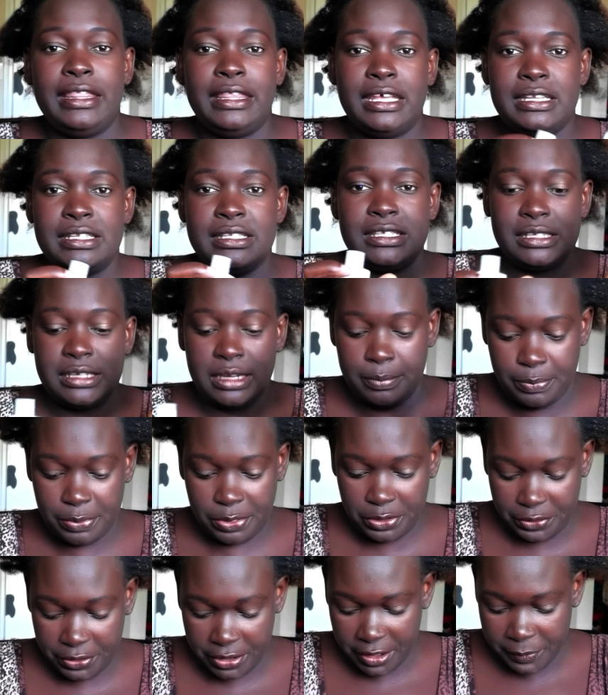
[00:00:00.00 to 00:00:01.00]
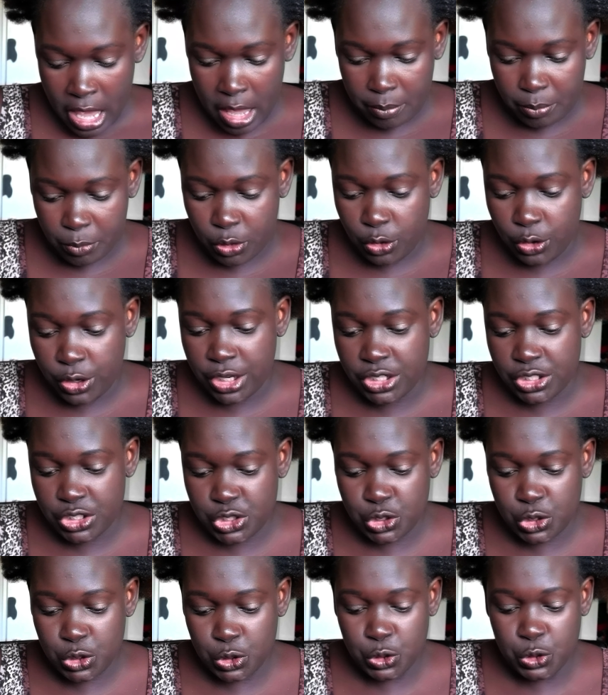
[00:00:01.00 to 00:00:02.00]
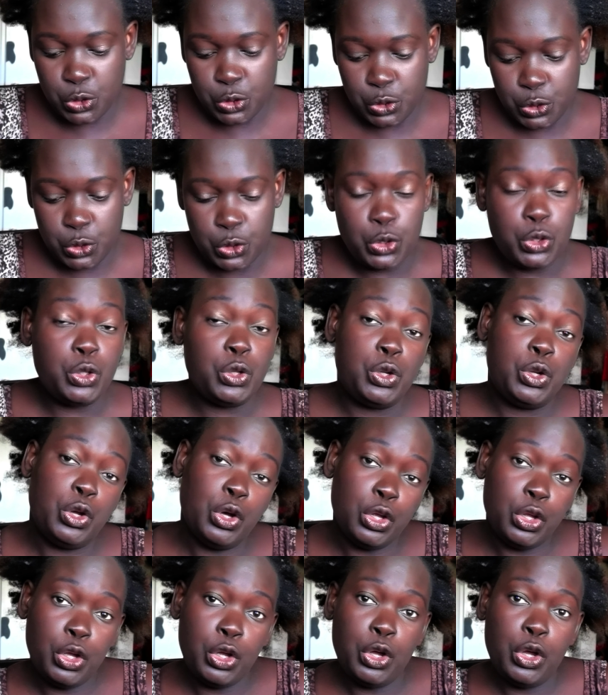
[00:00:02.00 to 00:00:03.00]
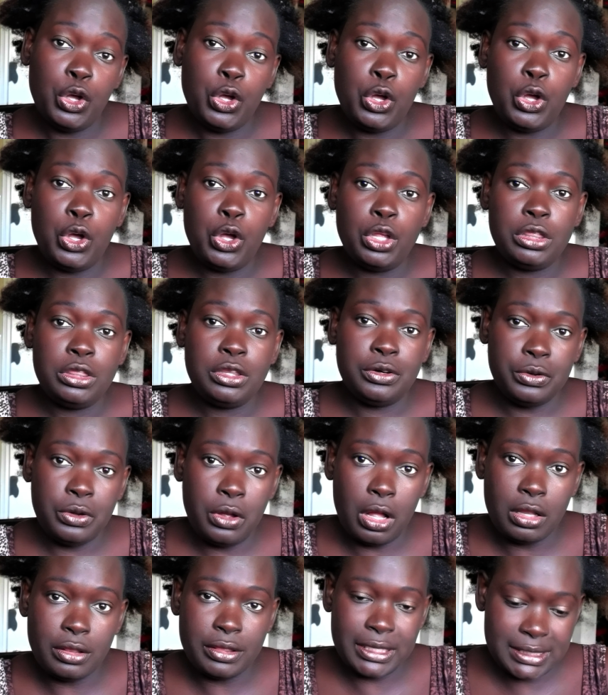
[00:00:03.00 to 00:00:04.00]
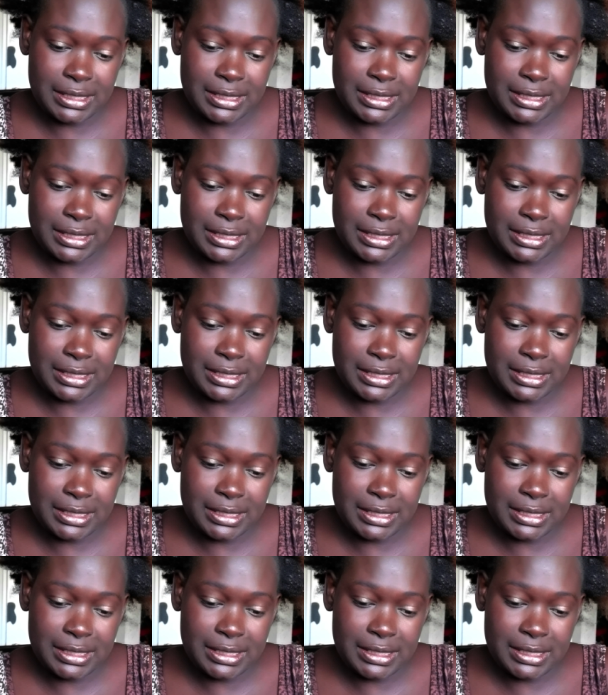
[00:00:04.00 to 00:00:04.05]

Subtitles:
then step 3. I'm going to go through all the